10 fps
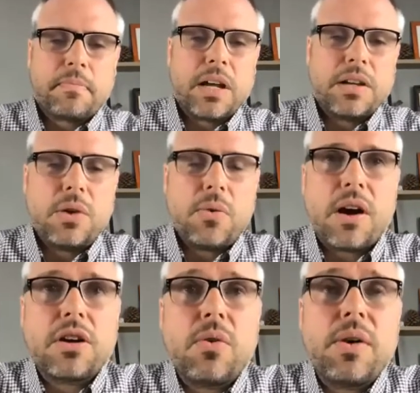you are
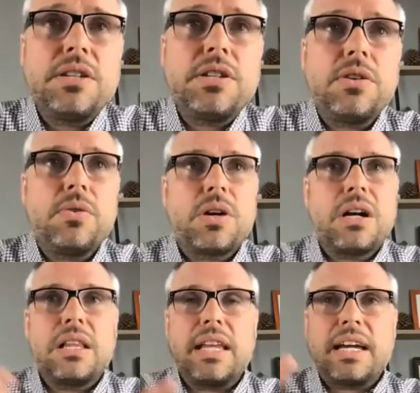going to
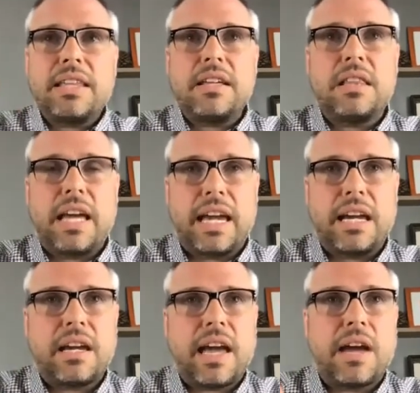click the
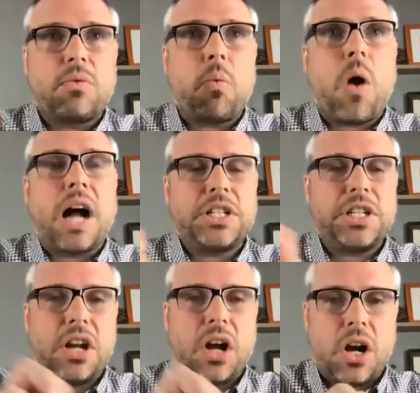link and watch
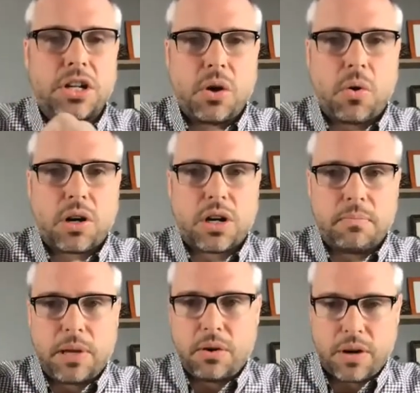it on your
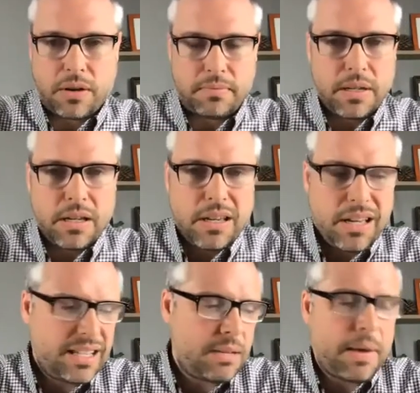computer.
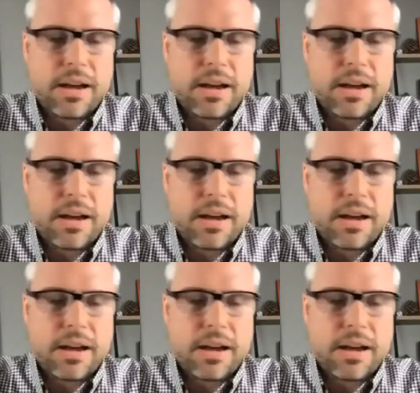It's about